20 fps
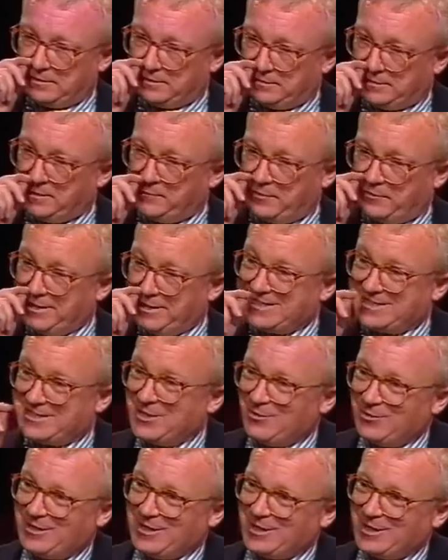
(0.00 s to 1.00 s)
Democrats
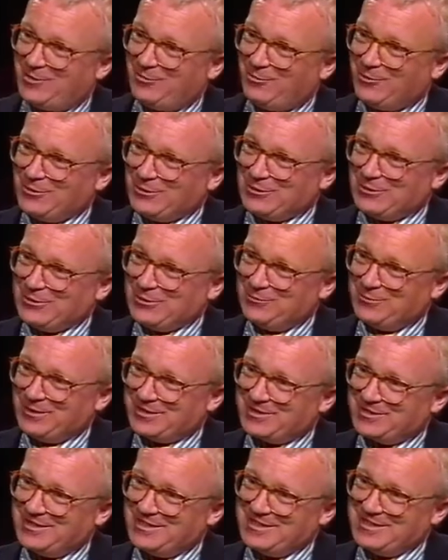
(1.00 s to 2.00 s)
don't get quoted too
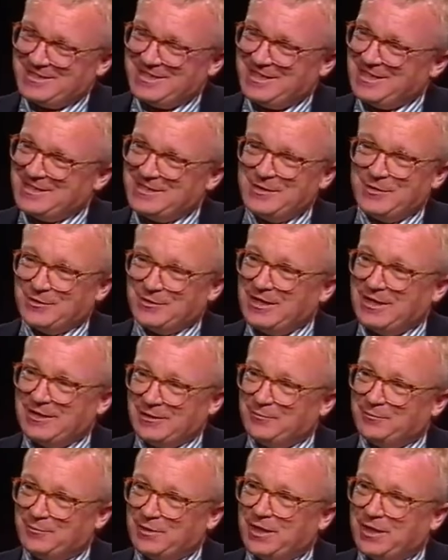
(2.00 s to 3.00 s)
much these days. They're not
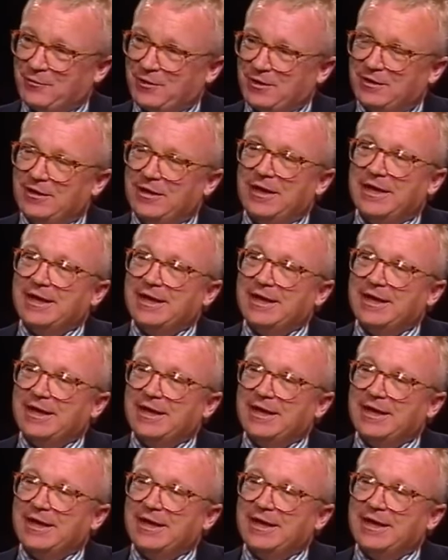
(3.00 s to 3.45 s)
in power.